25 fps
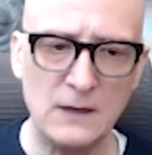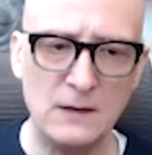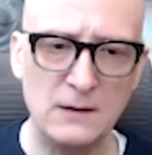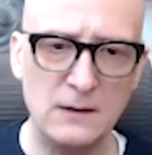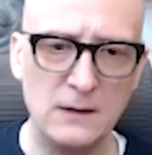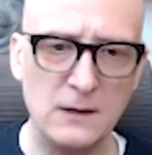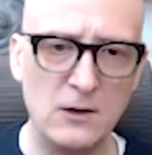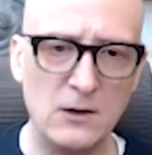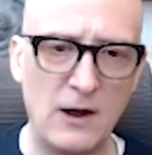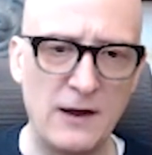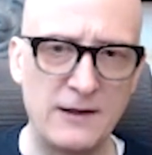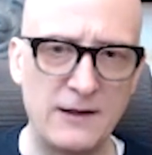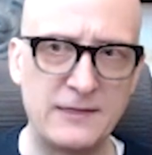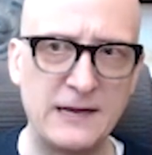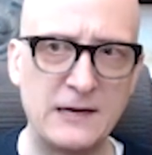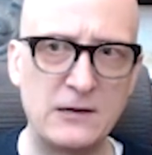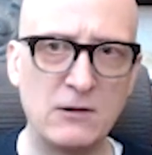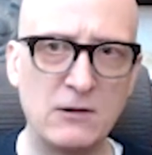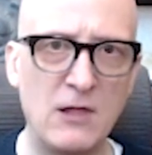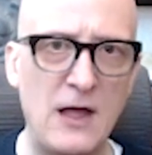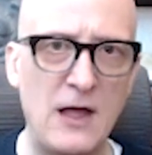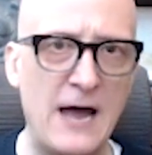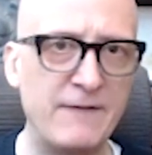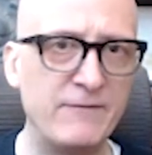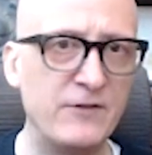I think a
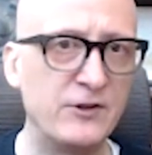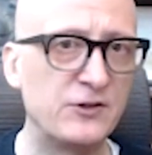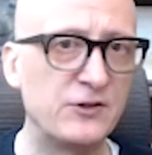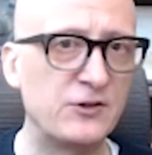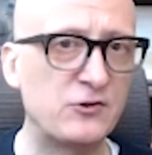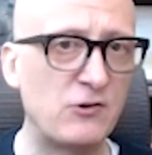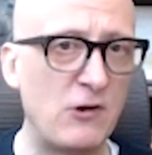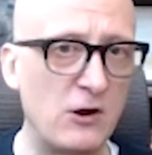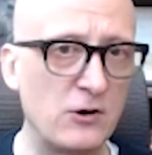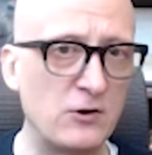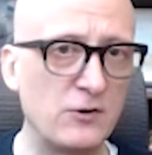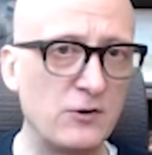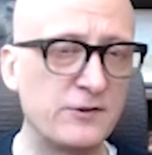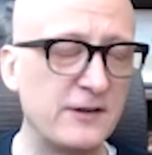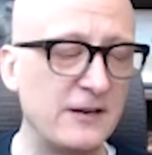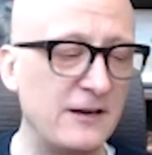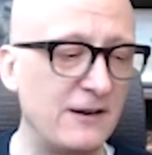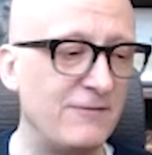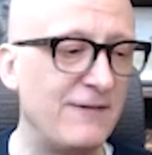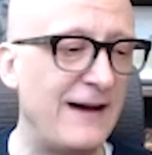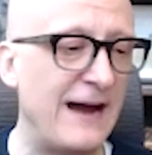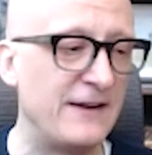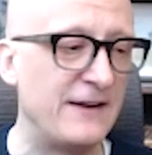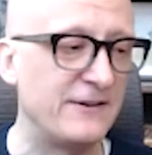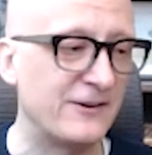lot of the struggles that
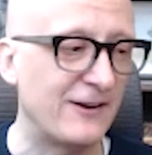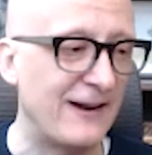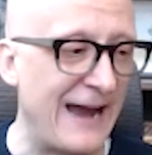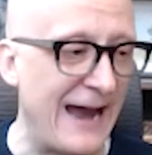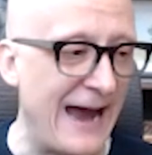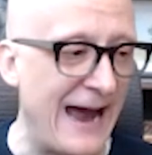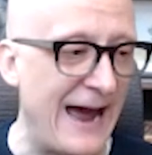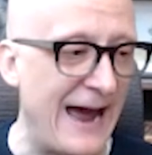advisor